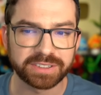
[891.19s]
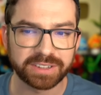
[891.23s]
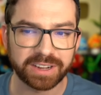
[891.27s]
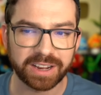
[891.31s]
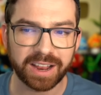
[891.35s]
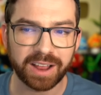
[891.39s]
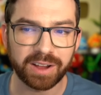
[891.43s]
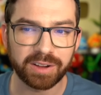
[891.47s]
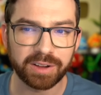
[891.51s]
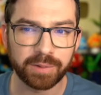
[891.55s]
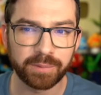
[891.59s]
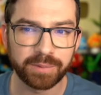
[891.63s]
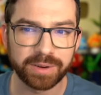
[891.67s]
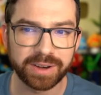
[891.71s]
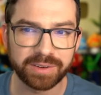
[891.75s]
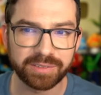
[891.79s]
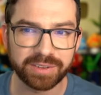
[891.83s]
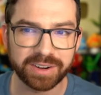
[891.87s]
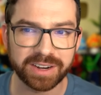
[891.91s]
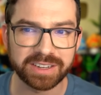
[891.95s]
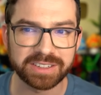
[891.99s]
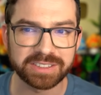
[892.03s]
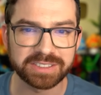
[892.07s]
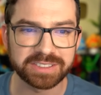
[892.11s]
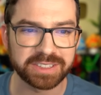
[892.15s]
Like, how come we
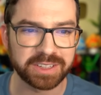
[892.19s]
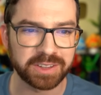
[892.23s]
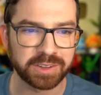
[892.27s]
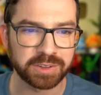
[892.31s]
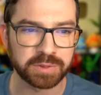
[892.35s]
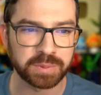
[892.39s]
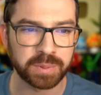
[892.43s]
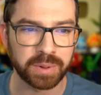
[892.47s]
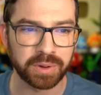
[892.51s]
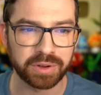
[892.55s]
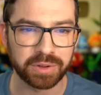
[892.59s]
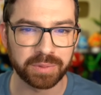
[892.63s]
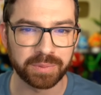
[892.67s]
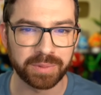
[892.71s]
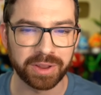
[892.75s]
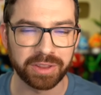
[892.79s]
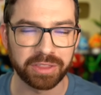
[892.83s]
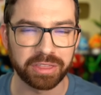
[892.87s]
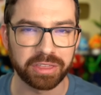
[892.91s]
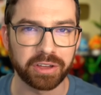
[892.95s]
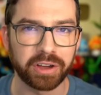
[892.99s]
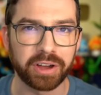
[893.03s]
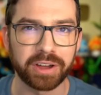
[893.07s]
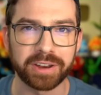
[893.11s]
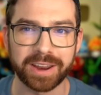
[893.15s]
never get to see those
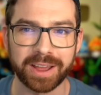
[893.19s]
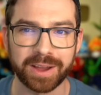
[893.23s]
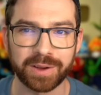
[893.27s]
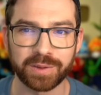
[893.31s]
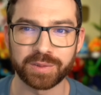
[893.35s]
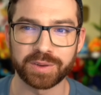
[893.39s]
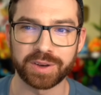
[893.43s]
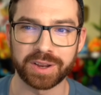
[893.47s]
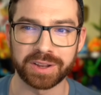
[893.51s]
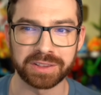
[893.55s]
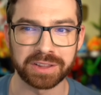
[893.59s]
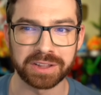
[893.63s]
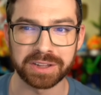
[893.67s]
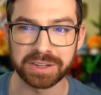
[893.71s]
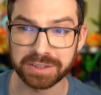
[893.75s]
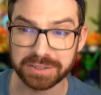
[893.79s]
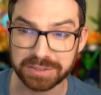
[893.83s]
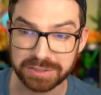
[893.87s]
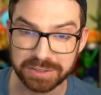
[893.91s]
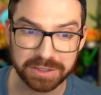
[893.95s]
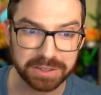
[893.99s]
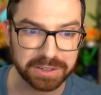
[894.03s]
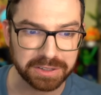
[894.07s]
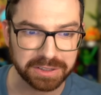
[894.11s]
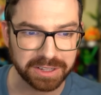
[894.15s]
Pokemon thawed out and, like,
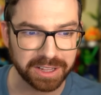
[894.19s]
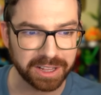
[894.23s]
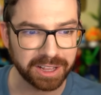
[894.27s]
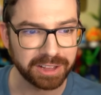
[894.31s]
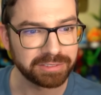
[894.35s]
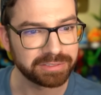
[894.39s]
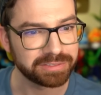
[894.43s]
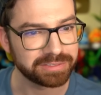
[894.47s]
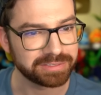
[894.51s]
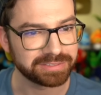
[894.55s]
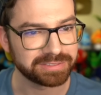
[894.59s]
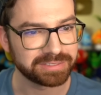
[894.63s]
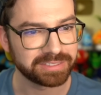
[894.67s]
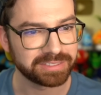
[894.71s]
still alive?